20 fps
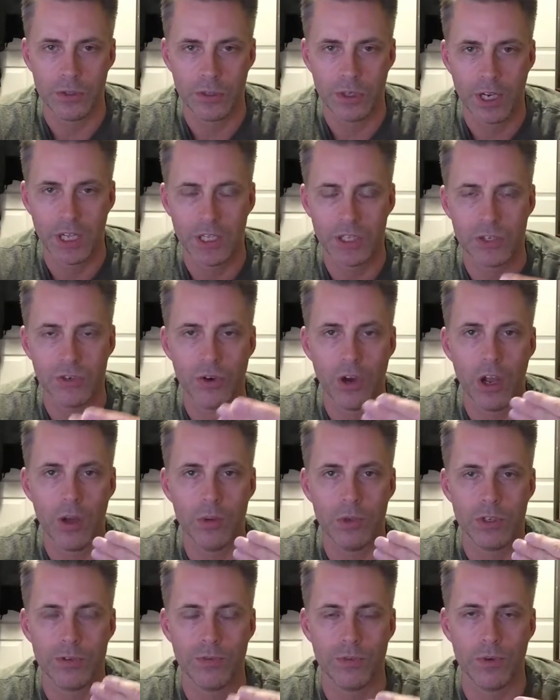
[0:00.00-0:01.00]
So tonight's draw
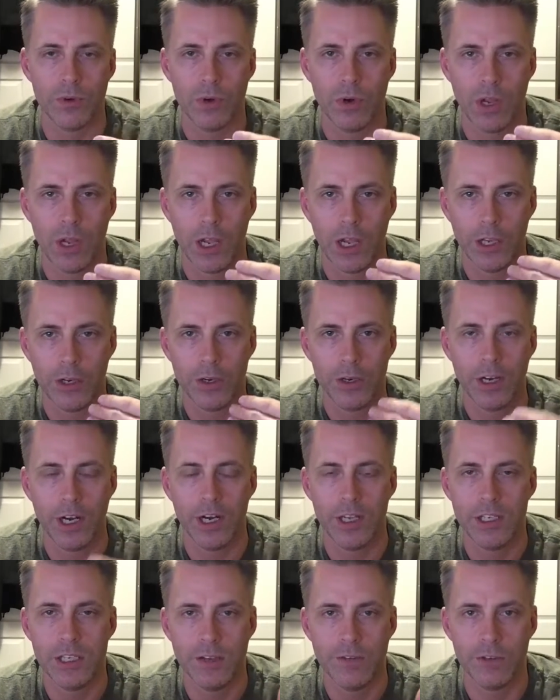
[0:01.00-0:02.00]
was for
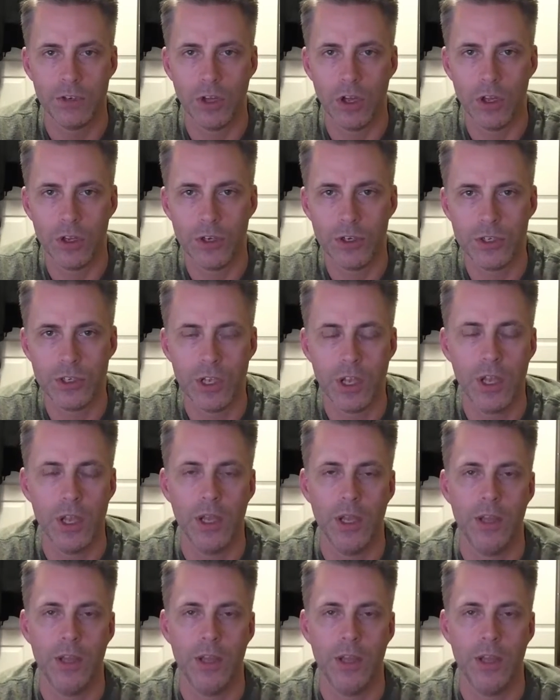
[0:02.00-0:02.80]
$197.